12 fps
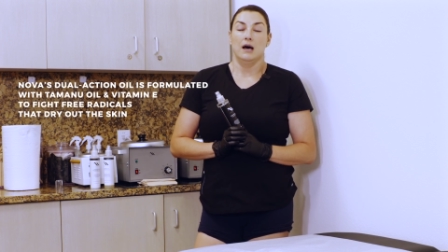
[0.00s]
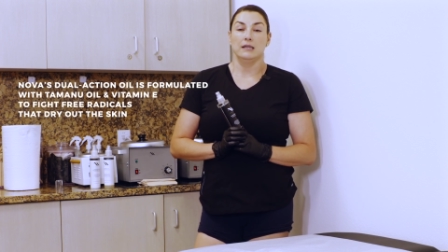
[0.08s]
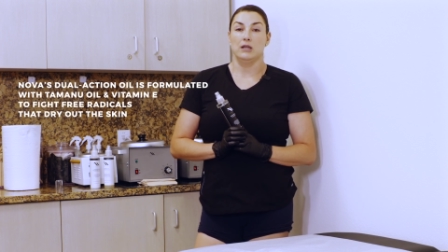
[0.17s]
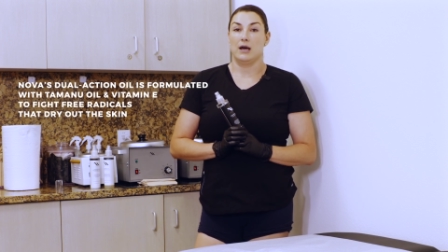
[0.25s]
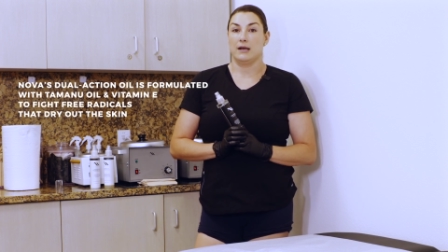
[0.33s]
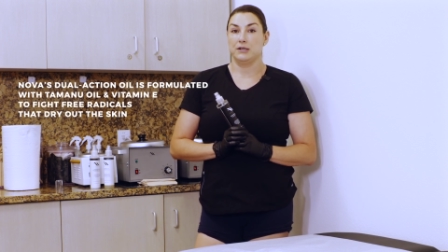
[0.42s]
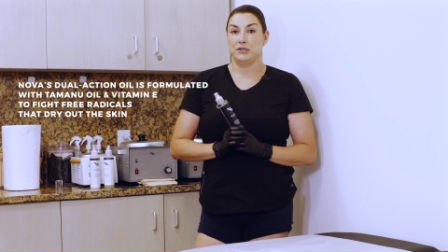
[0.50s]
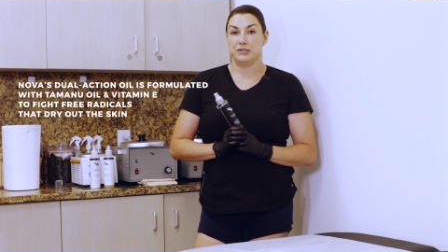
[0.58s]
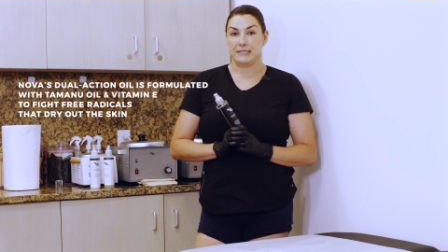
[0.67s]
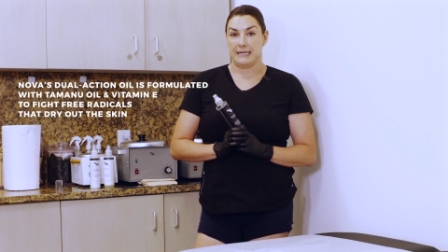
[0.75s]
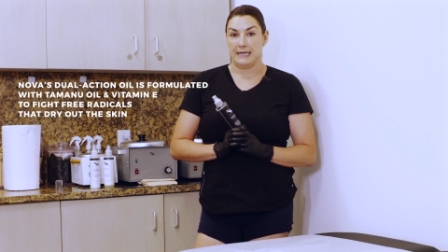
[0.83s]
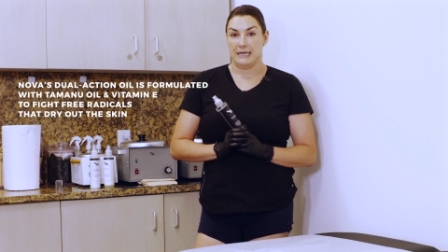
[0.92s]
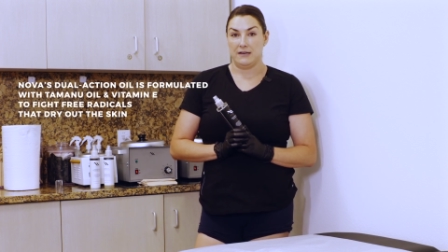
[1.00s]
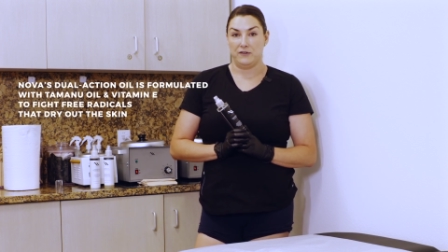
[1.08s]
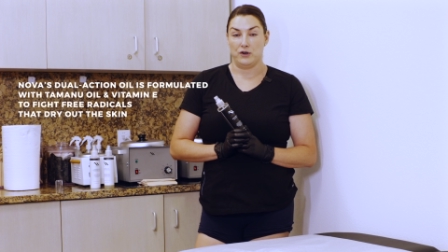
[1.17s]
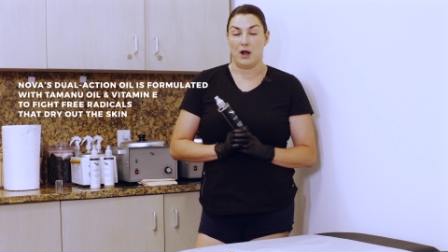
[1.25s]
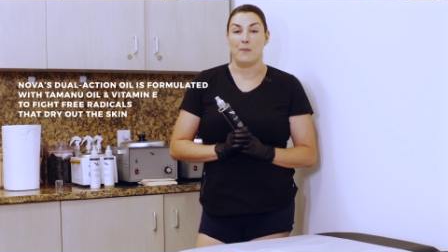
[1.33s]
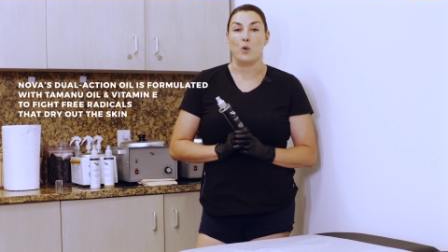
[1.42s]
a lot on your skin and if
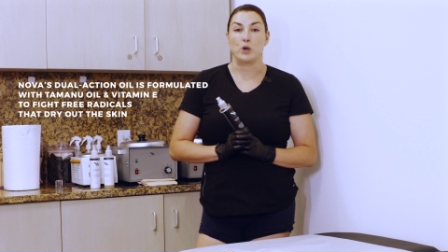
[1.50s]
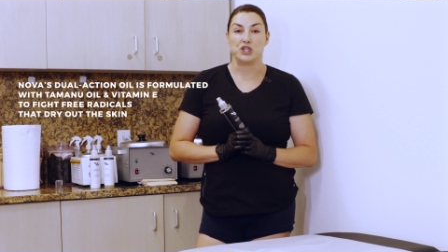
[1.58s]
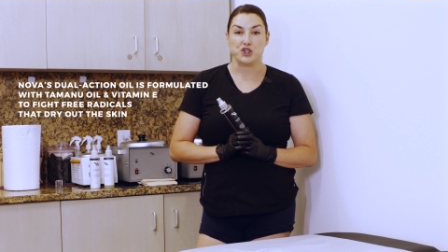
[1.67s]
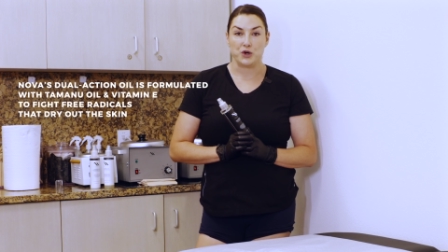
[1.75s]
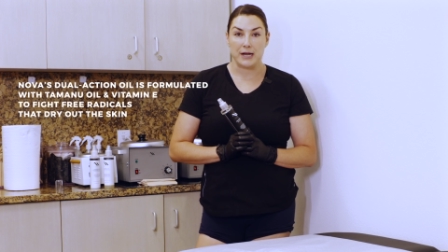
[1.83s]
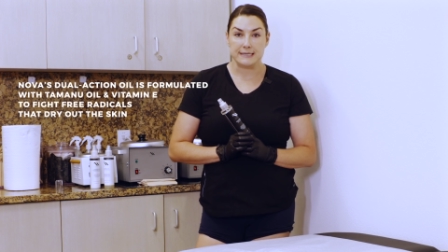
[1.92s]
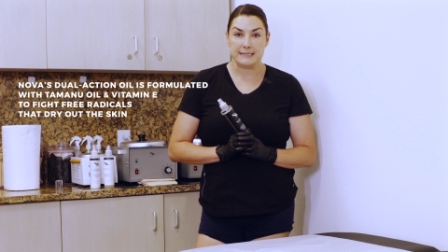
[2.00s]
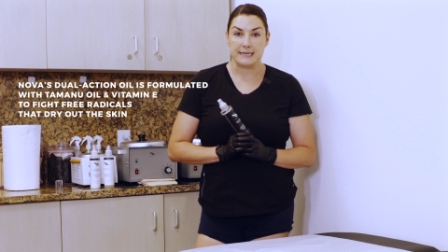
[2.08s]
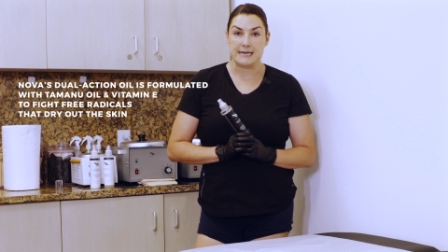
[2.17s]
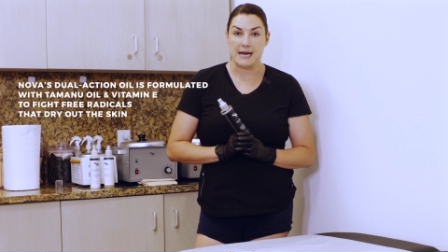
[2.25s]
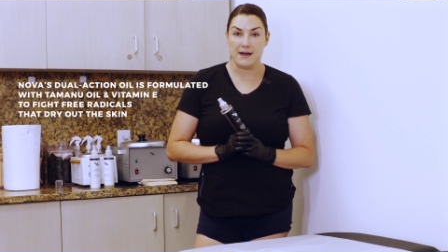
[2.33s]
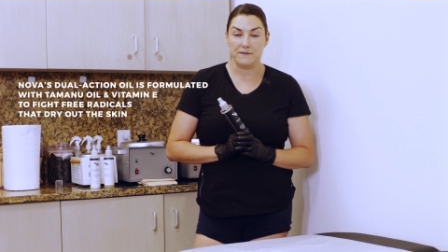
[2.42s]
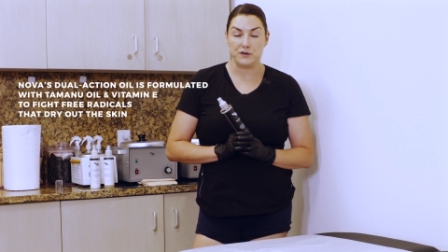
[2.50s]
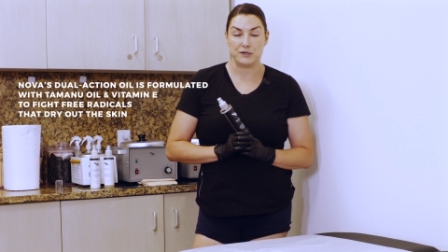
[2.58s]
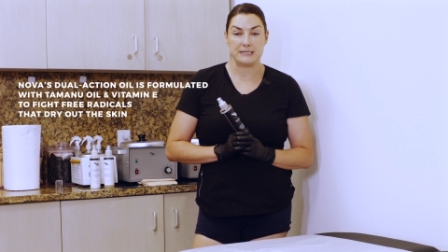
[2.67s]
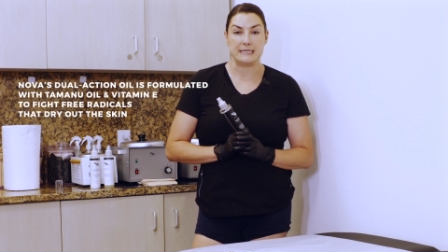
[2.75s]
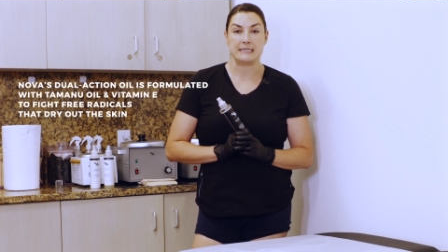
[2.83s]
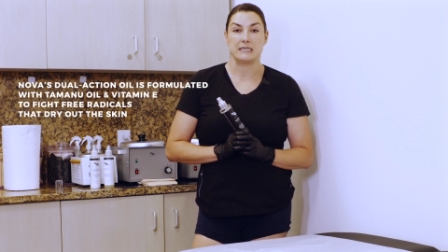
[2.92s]
you're not moisturizing enough, your
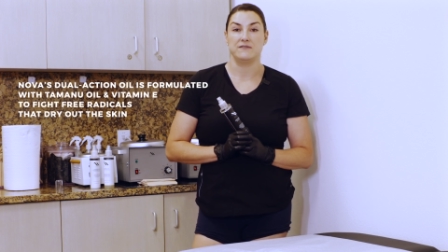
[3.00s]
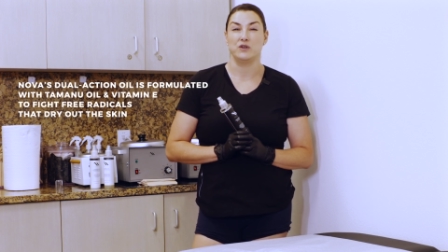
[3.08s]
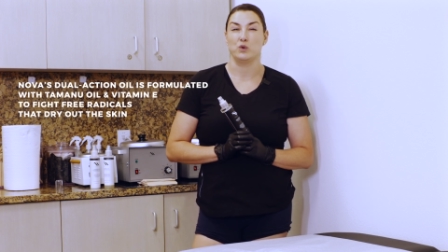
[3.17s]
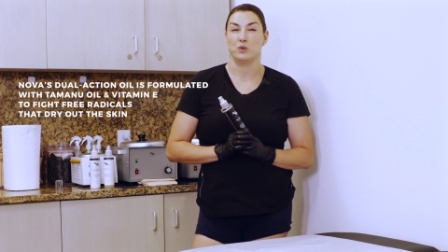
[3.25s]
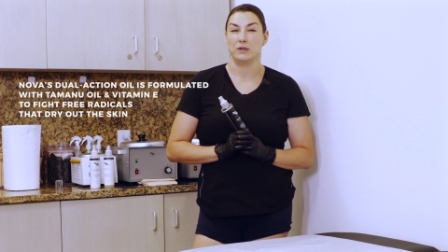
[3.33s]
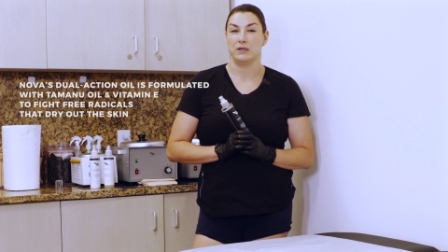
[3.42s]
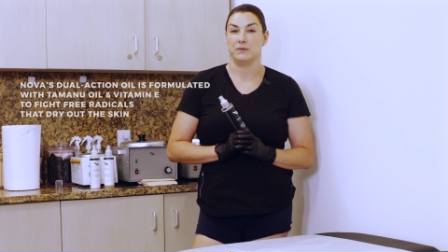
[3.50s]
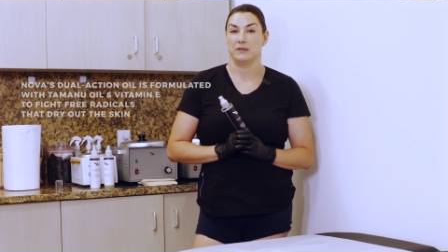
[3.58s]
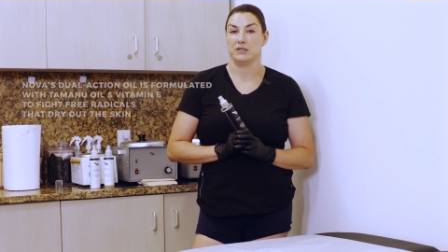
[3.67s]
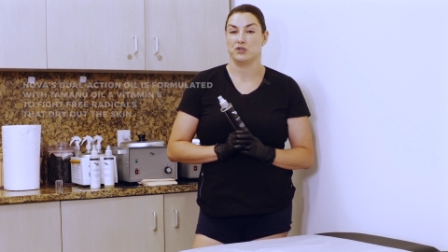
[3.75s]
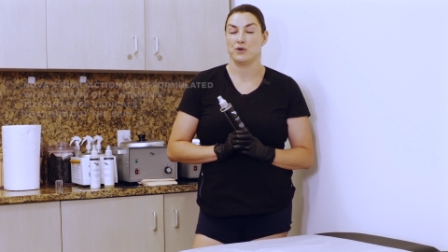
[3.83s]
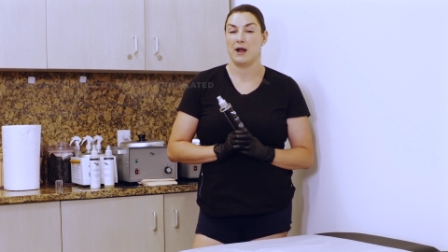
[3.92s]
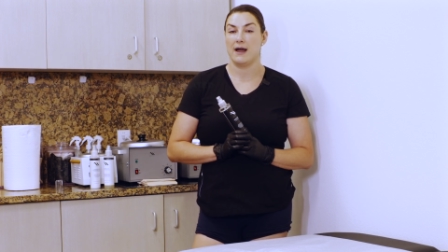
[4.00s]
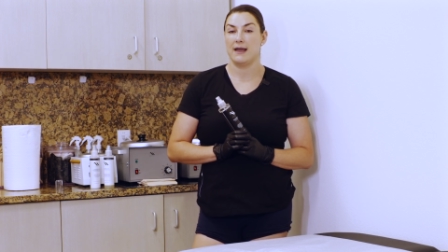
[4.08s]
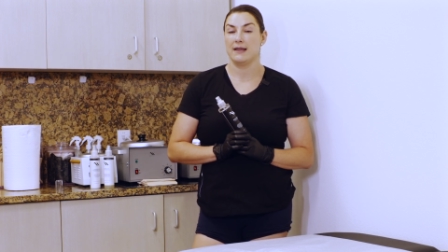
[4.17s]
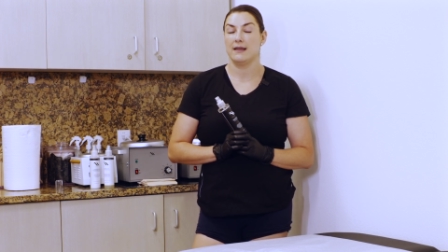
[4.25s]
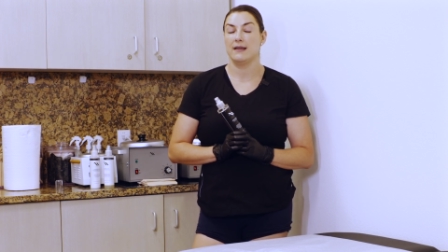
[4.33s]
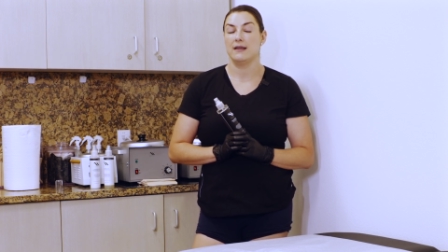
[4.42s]
skin's gonna feel really, really
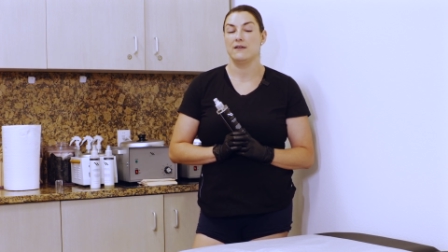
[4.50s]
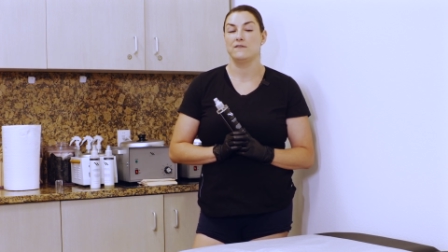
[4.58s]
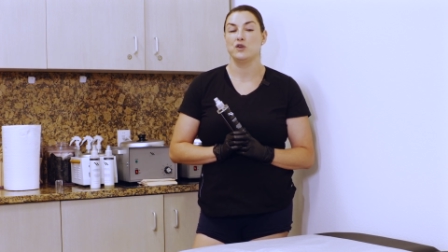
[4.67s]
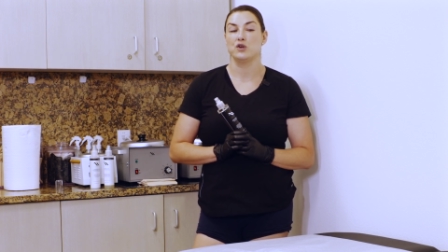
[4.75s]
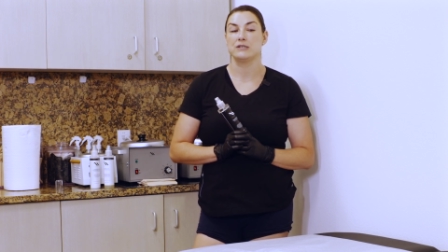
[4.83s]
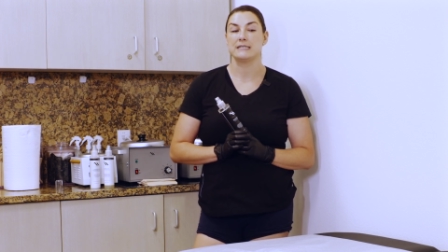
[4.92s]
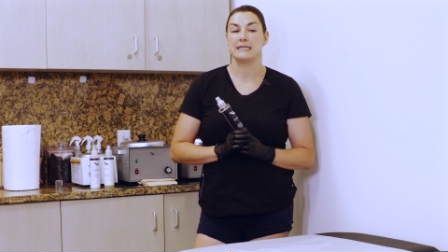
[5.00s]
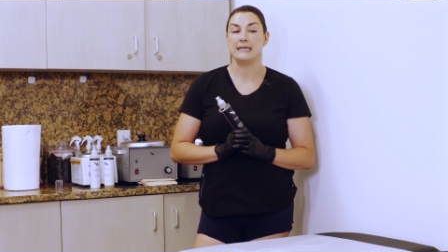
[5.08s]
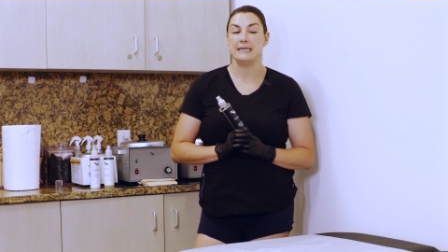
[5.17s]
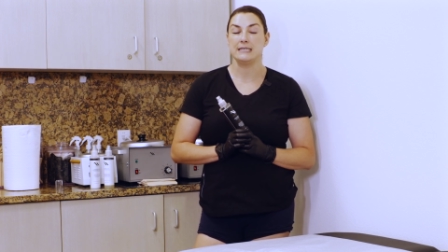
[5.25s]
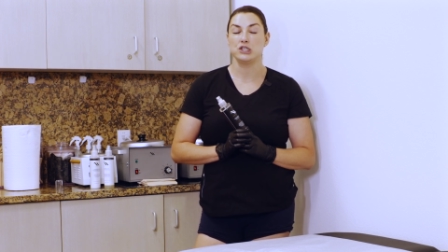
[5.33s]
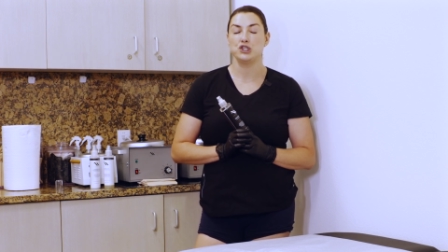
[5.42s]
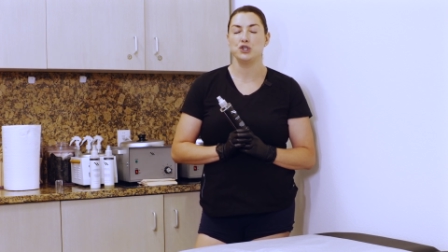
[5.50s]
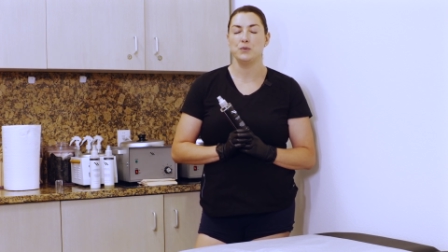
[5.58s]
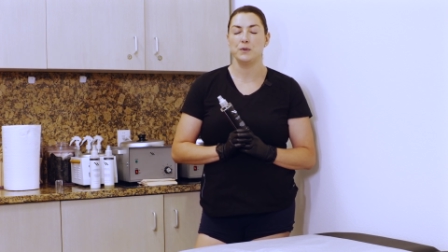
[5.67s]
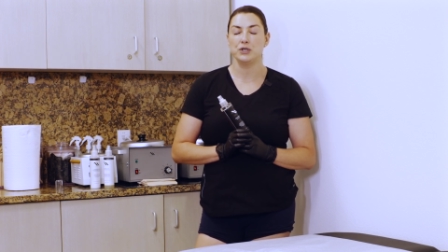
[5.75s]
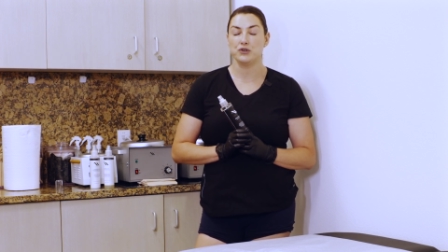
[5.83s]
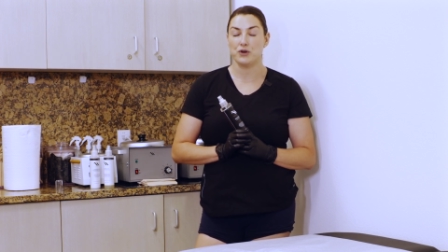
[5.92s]
dry. If your skin is super